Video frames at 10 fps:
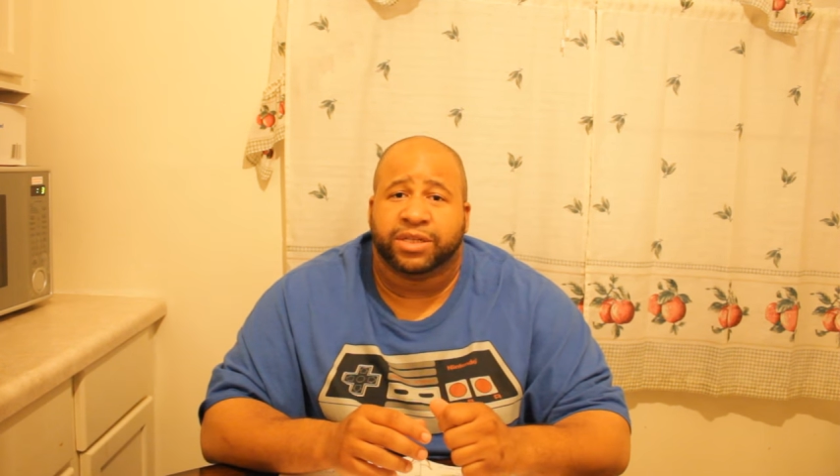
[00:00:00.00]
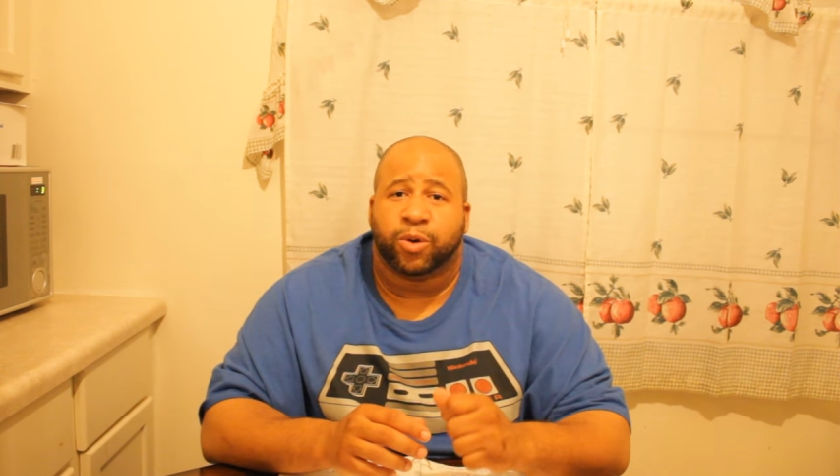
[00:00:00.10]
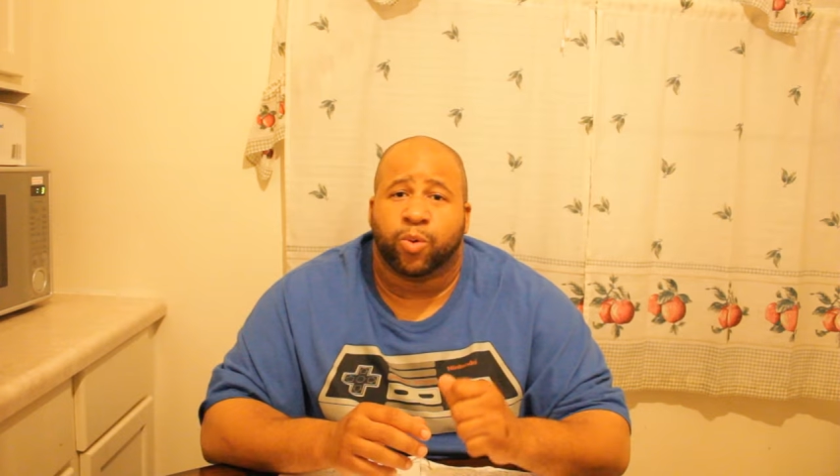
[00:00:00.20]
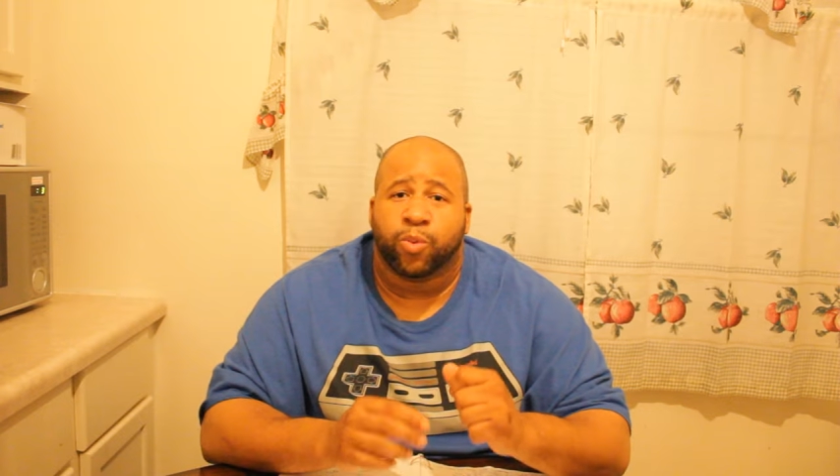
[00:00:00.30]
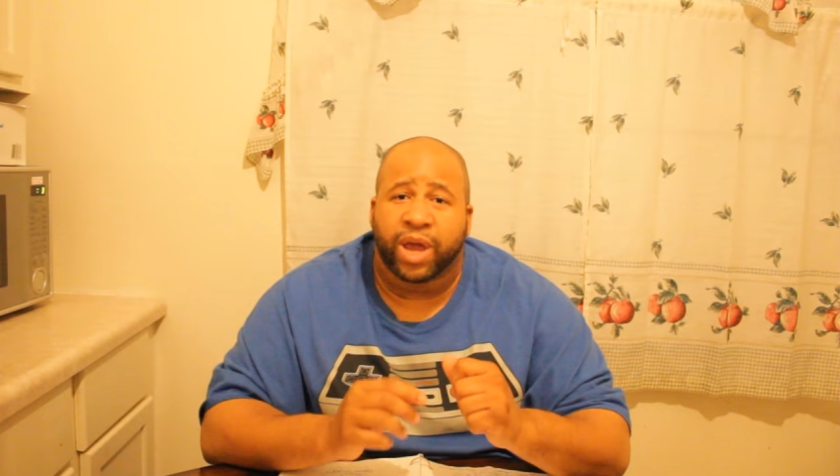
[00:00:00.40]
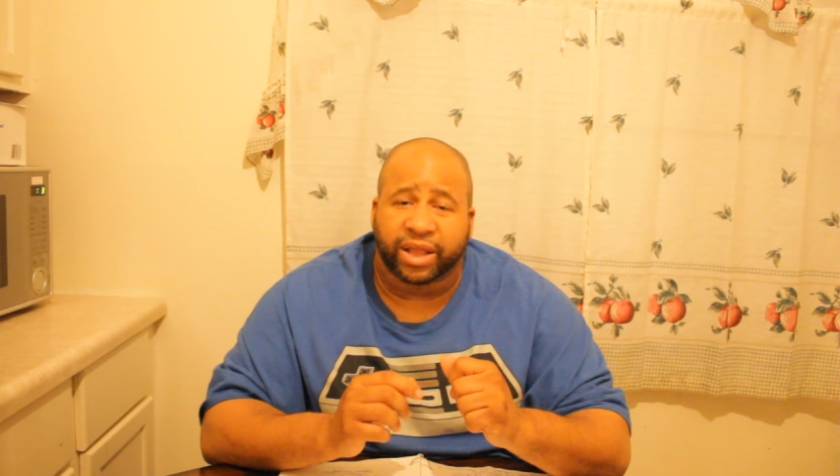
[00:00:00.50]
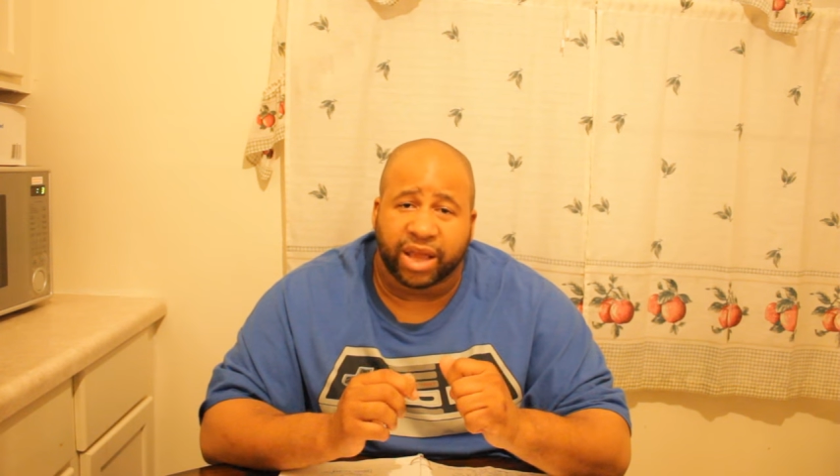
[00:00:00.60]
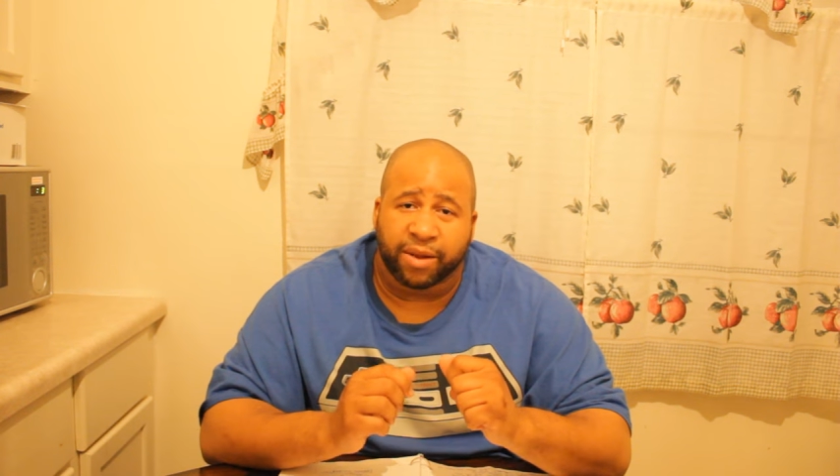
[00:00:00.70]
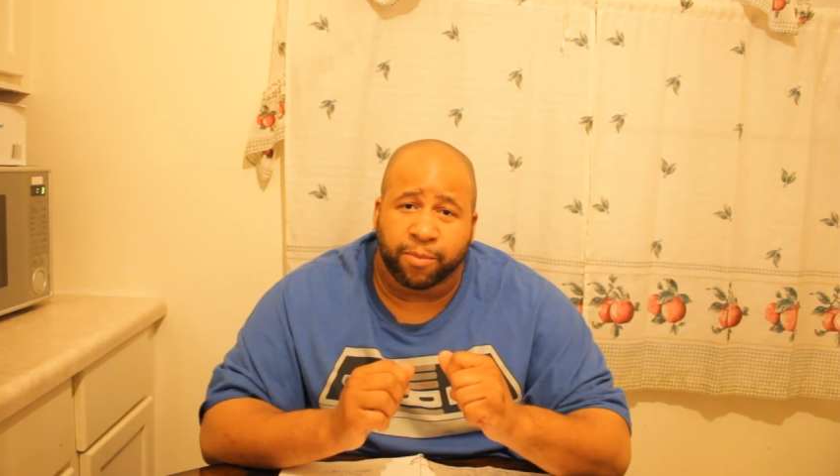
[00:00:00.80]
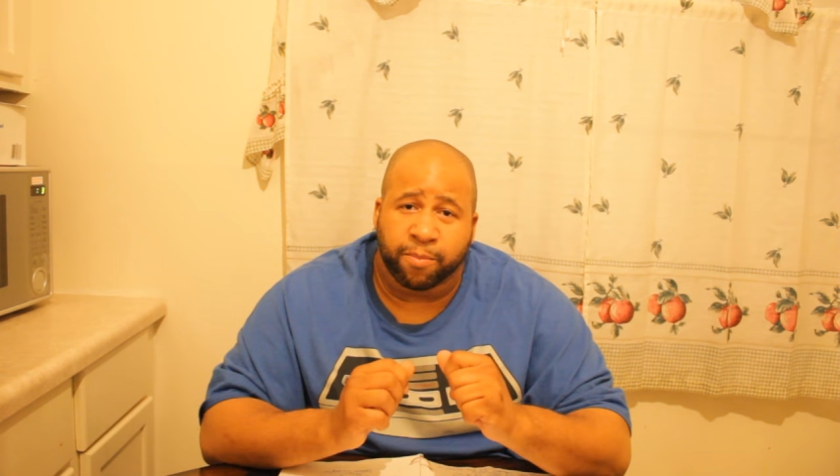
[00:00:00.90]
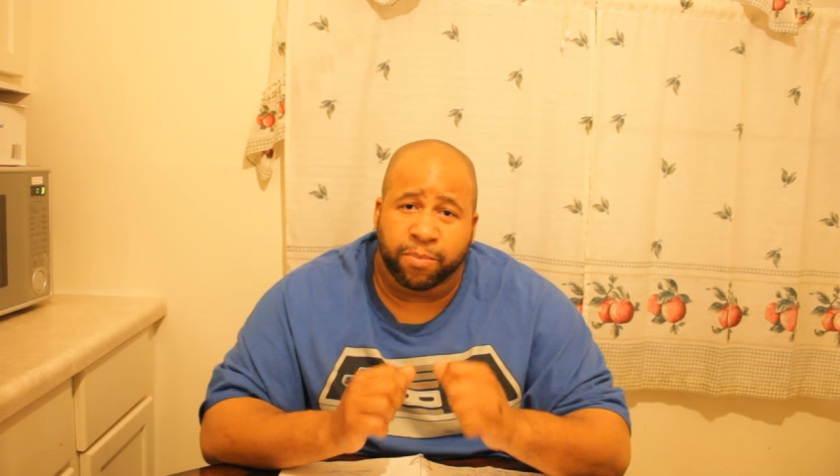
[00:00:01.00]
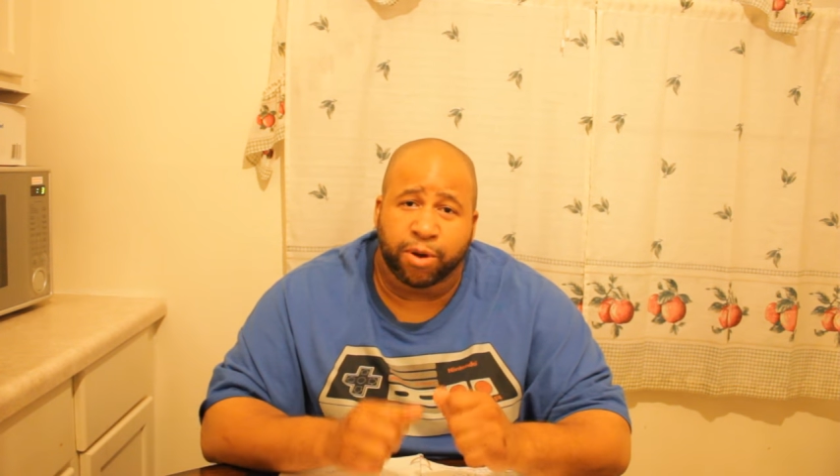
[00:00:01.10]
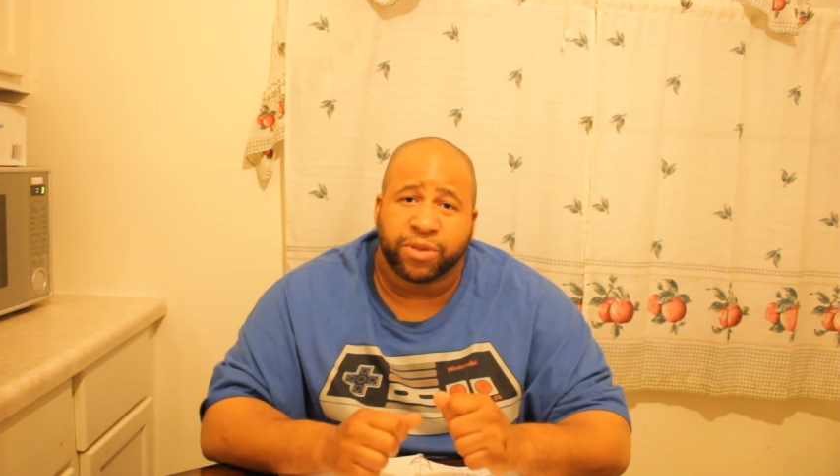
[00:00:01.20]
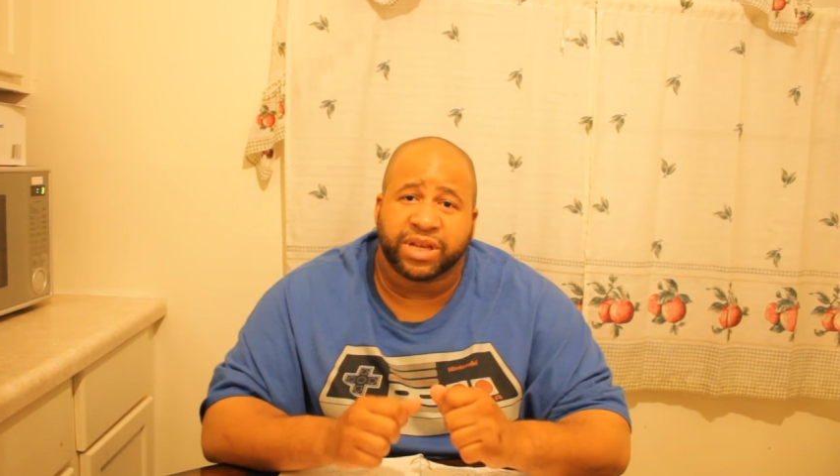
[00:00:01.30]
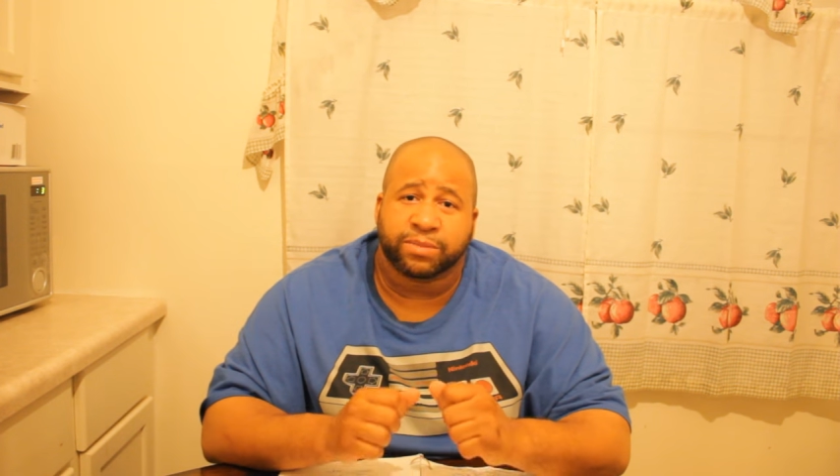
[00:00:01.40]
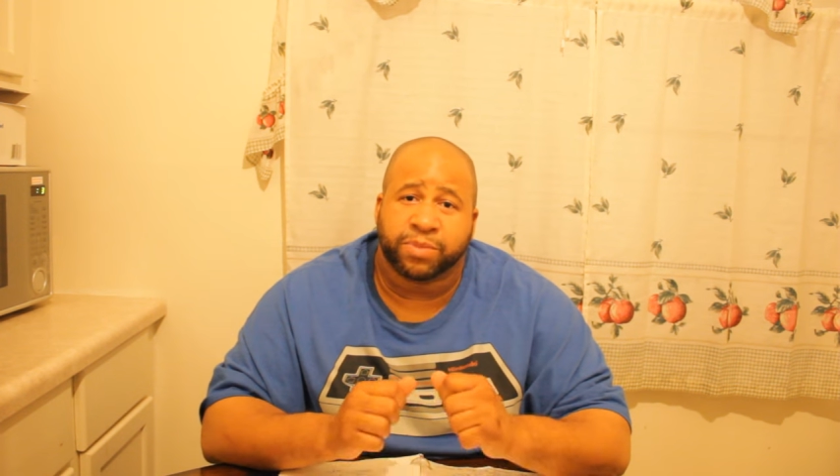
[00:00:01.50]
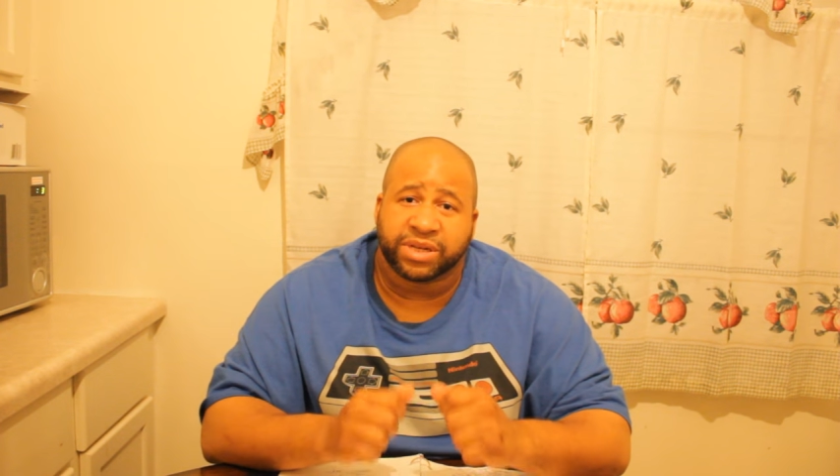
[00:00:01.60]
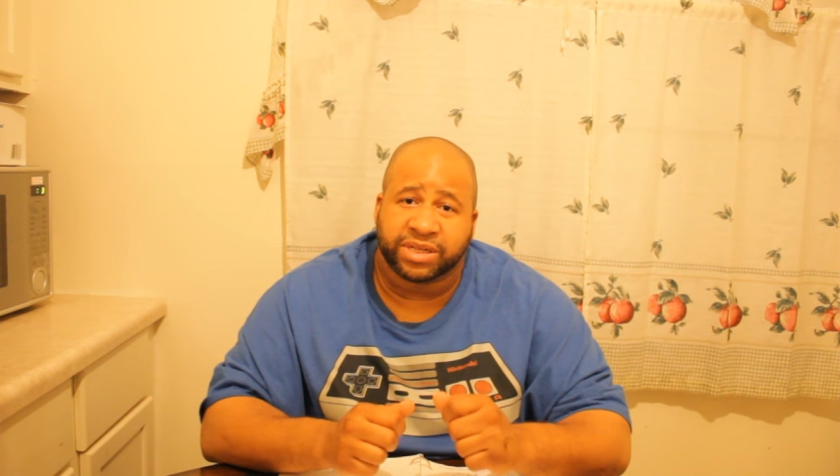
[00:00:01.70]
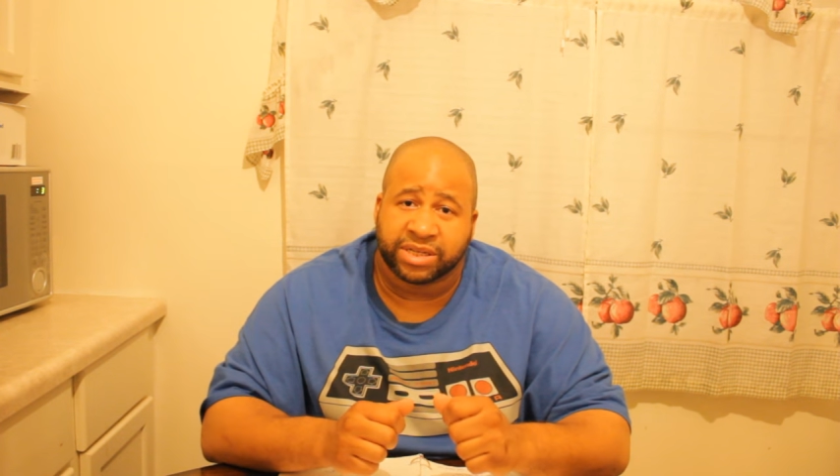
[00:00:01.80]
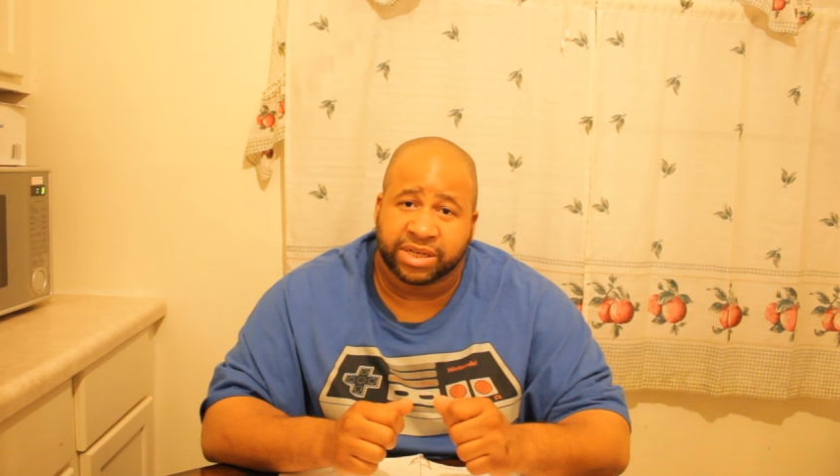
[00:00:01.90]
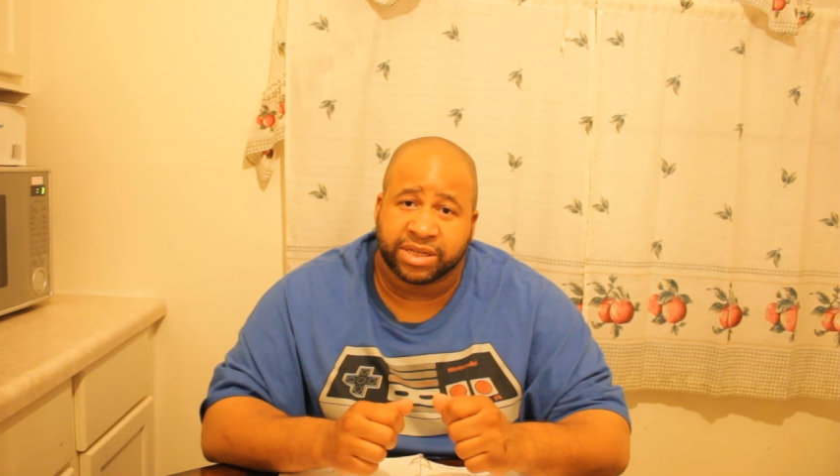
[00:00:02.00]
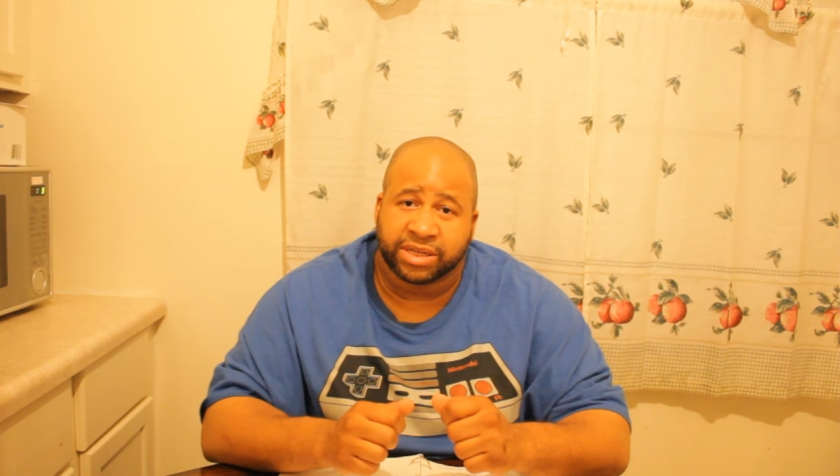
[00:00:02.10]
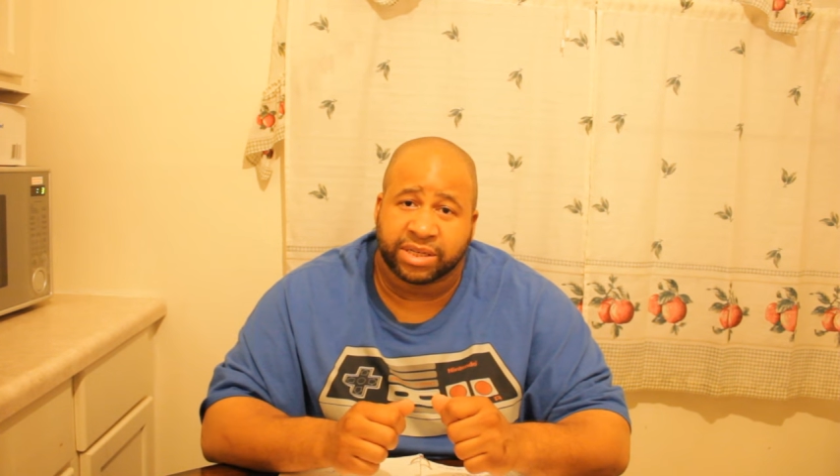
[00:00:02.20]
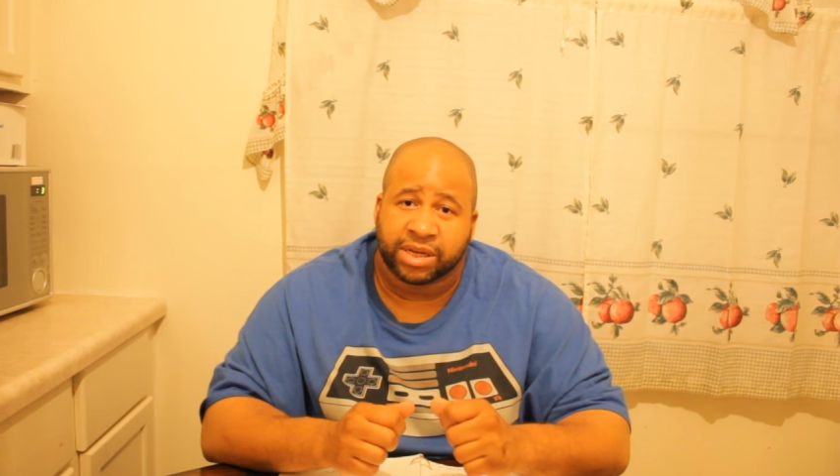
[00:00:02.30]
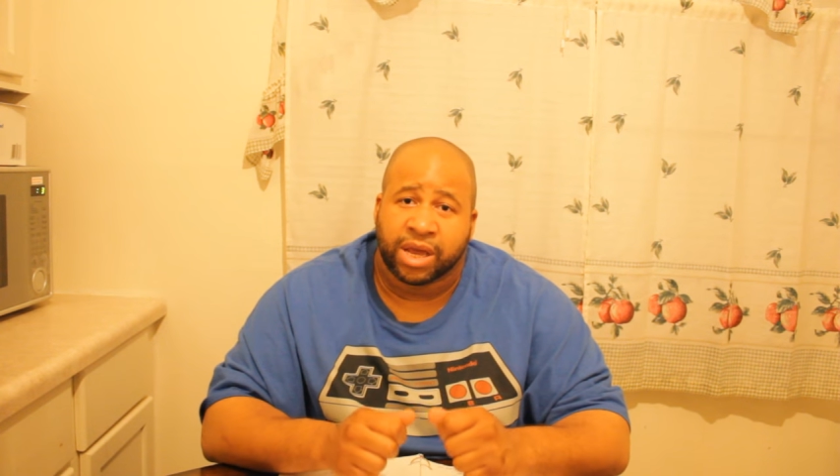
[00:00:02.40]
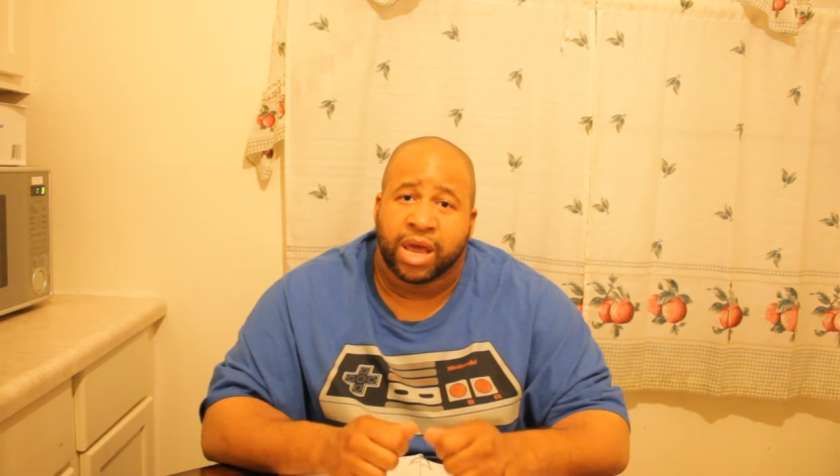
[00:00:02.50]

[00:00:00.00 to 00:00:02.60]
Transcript: so we have to build these businesses